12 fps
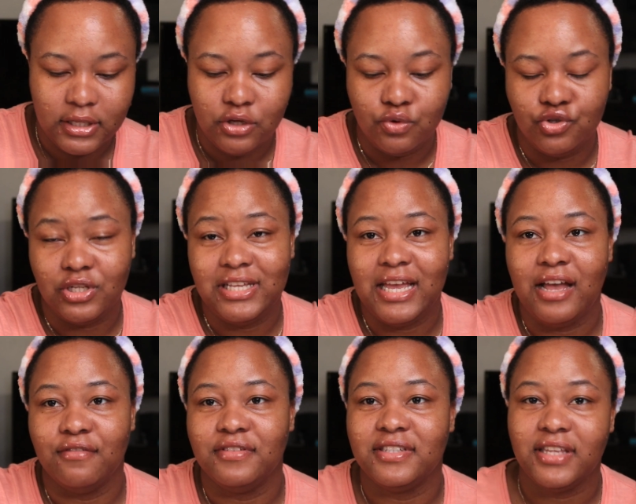They usually
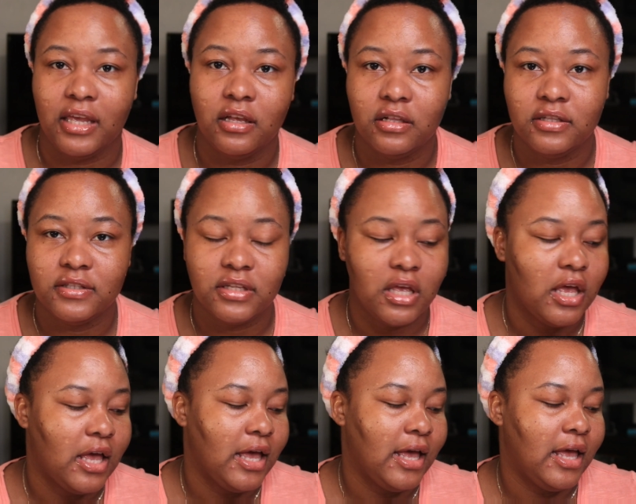have sales,
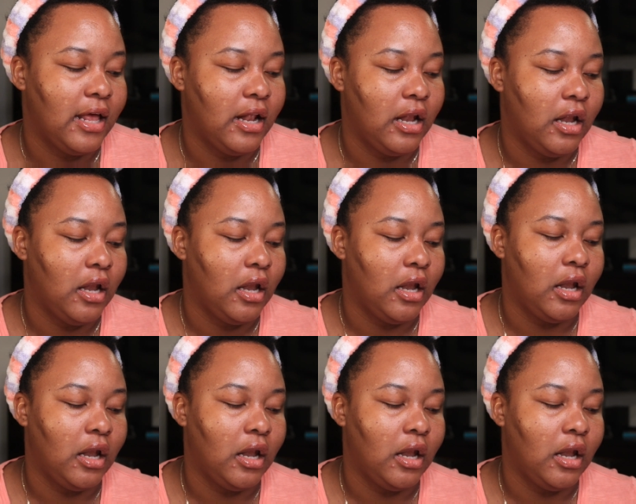and